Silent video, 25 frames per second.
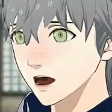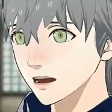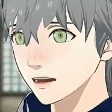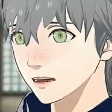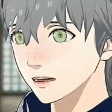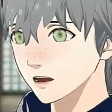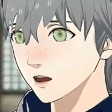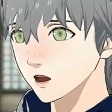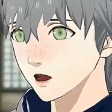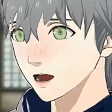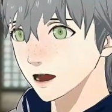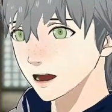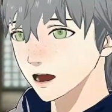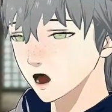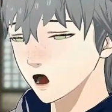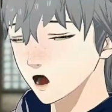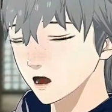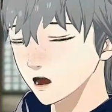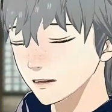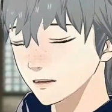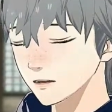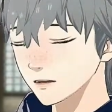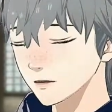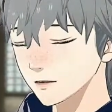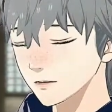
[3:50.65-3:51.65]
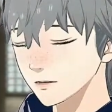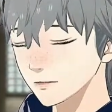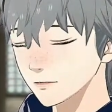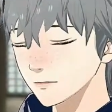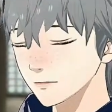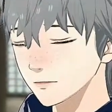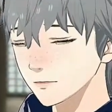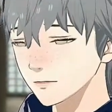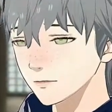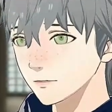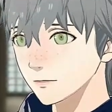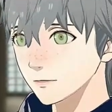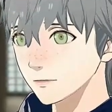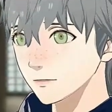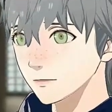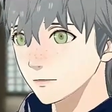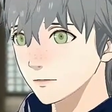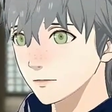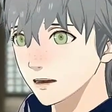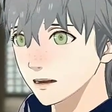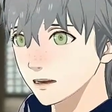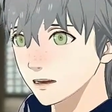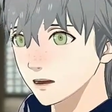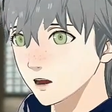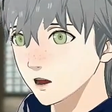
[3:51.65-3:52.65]
that behind me now.
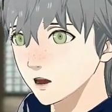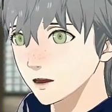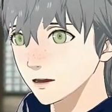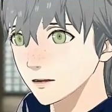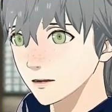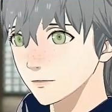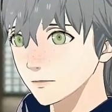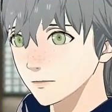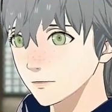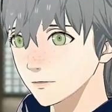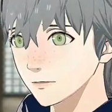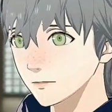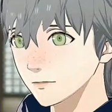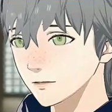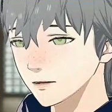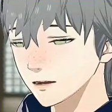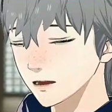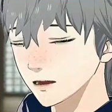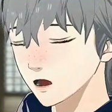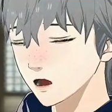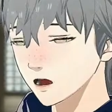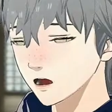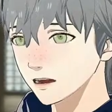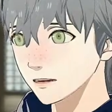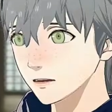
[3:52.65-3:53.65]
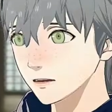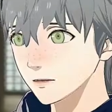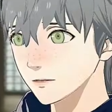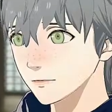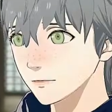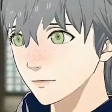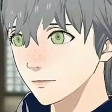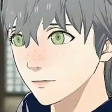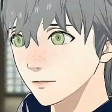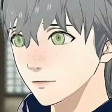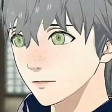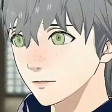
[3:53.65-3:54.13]
But yes, I was.